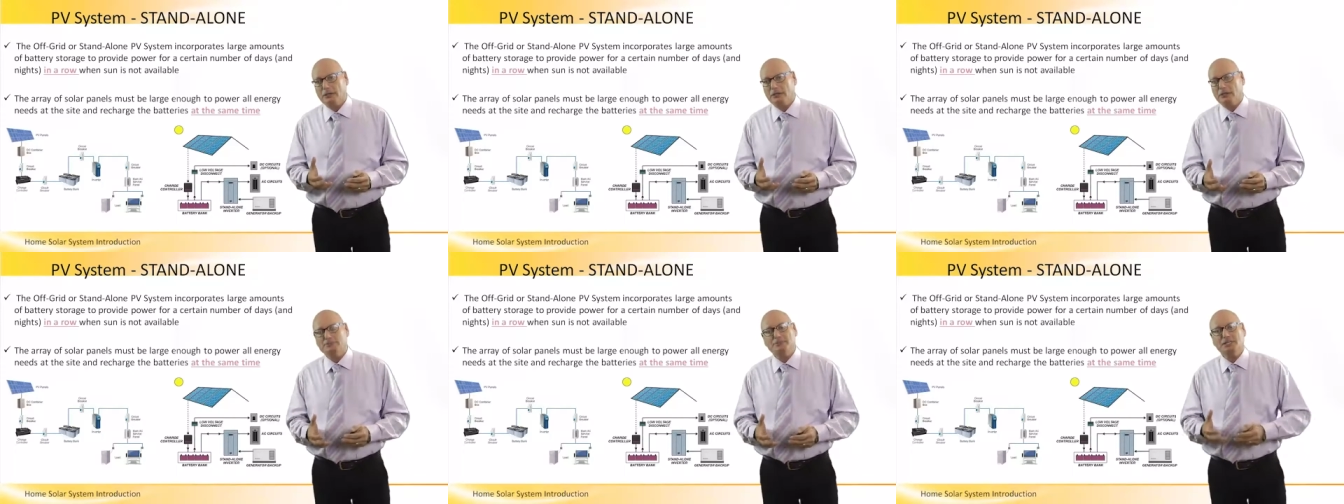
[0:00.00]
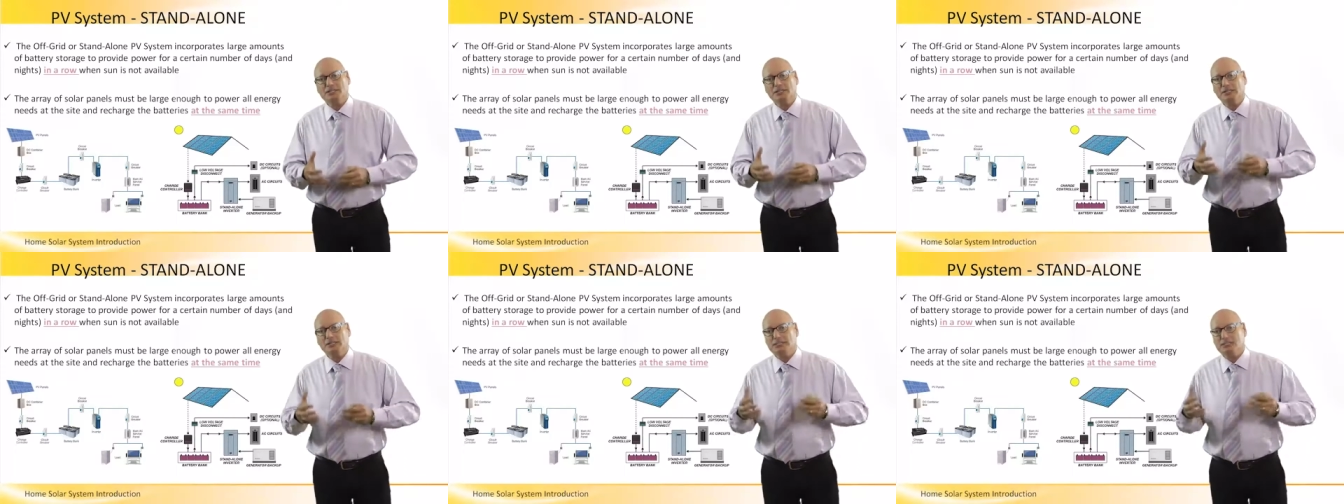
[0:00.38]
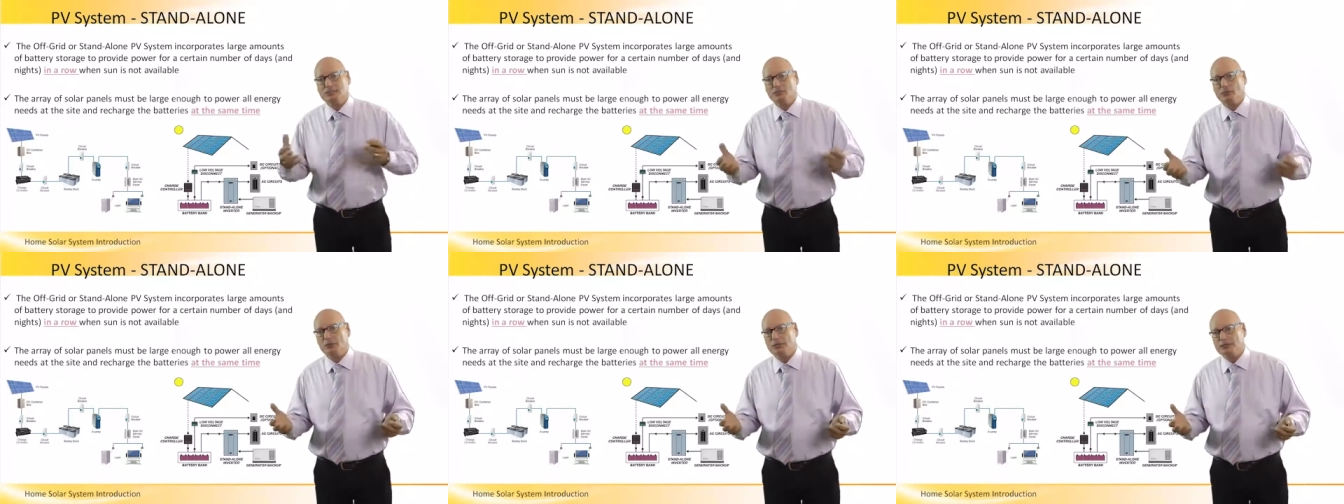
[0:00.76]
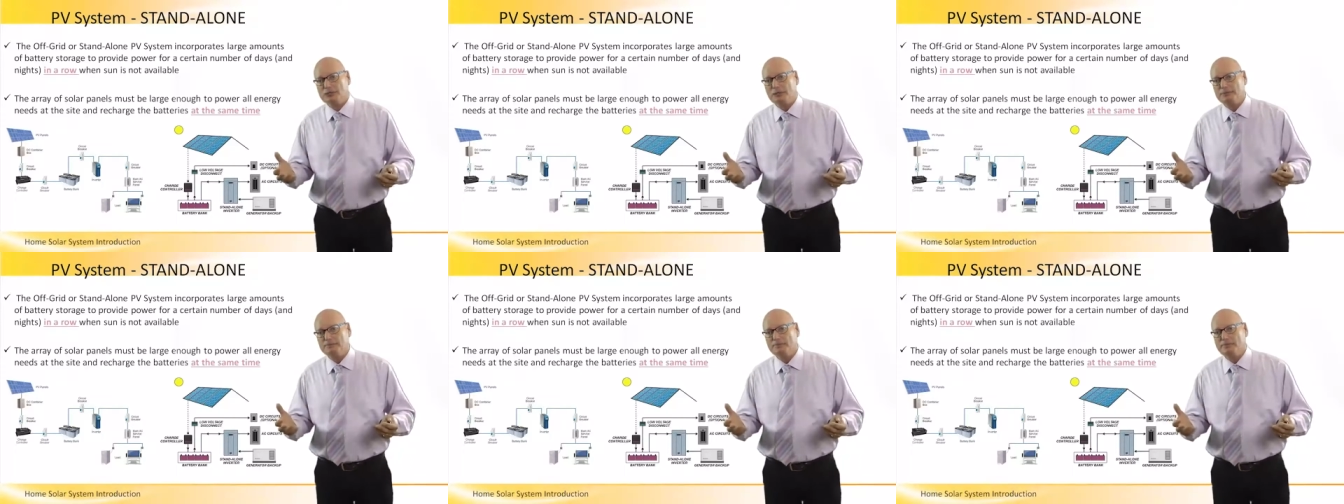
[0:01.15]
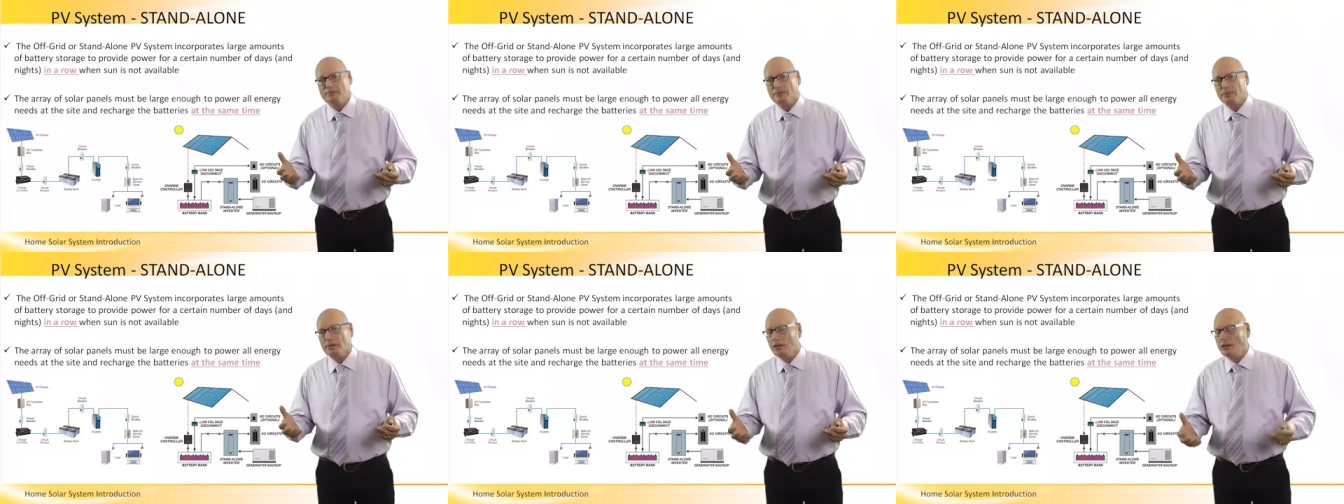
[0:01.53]
It's basically storage.
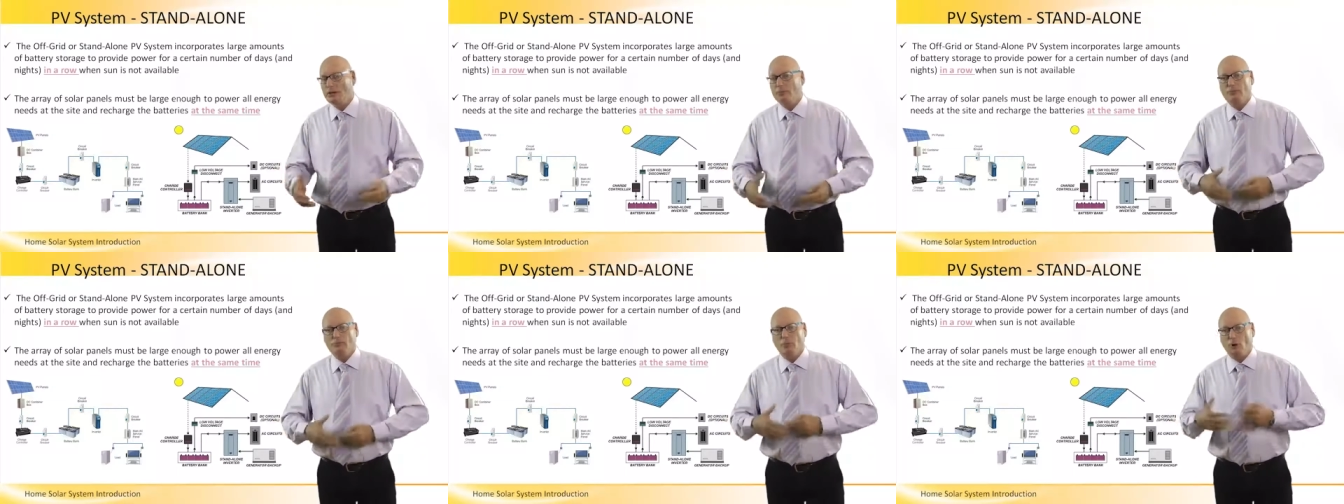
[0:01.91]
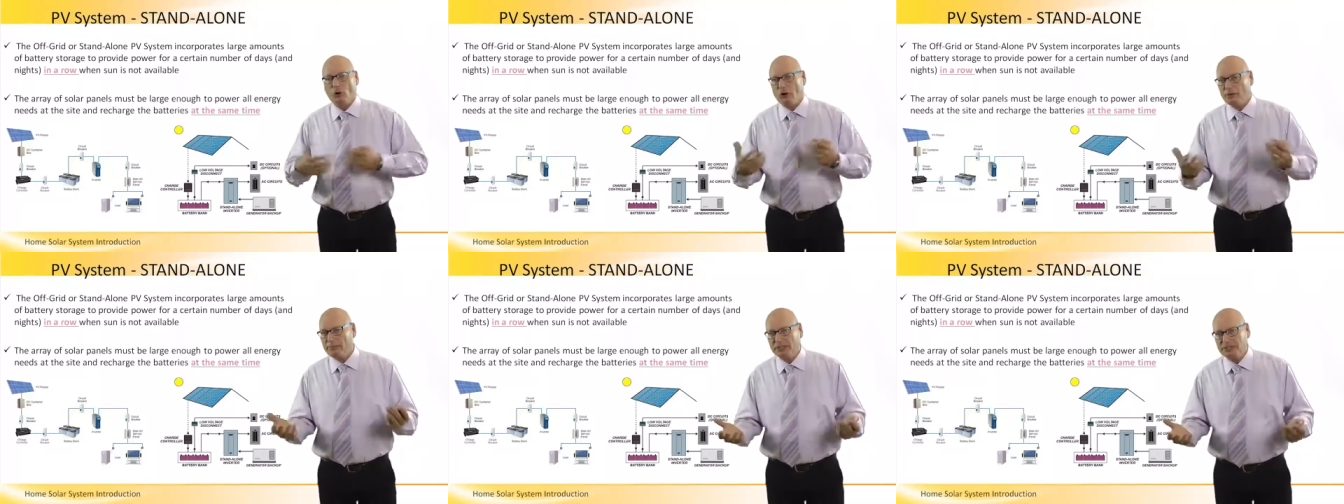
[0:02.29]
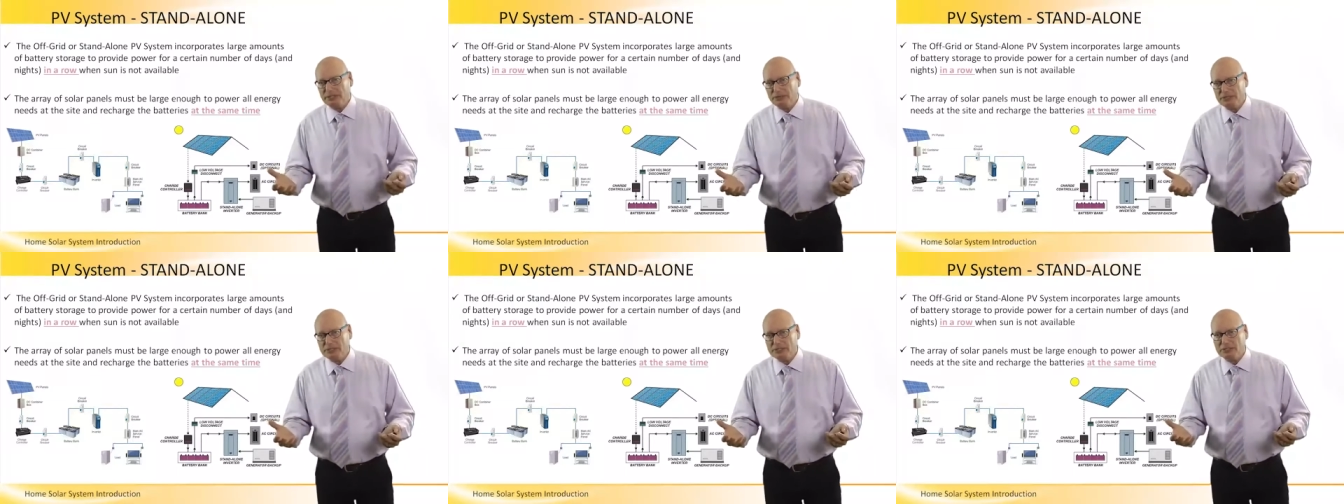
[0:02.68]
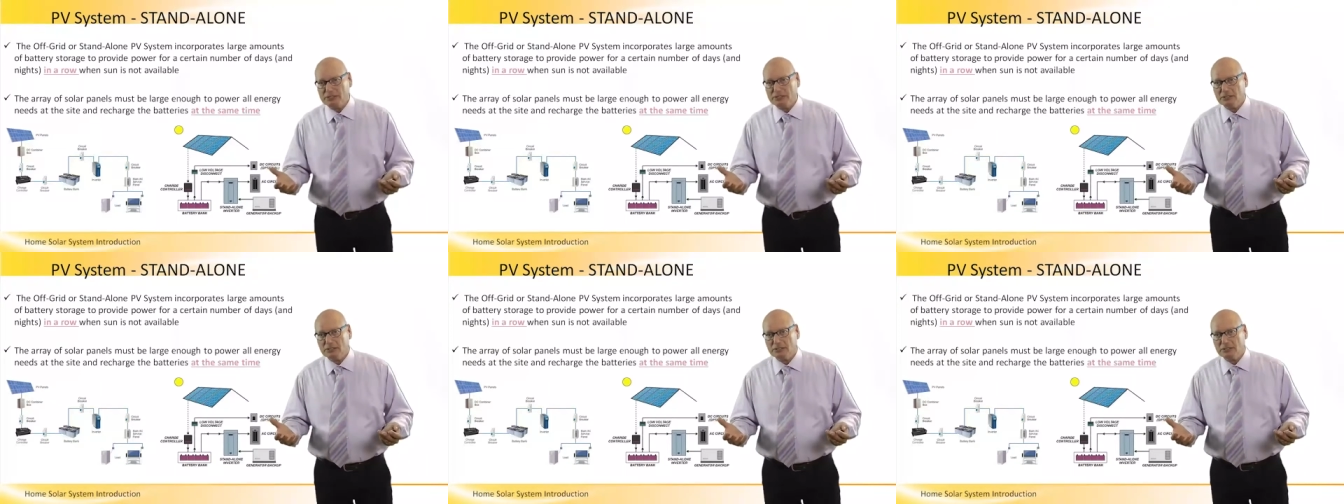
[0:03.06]
More batteries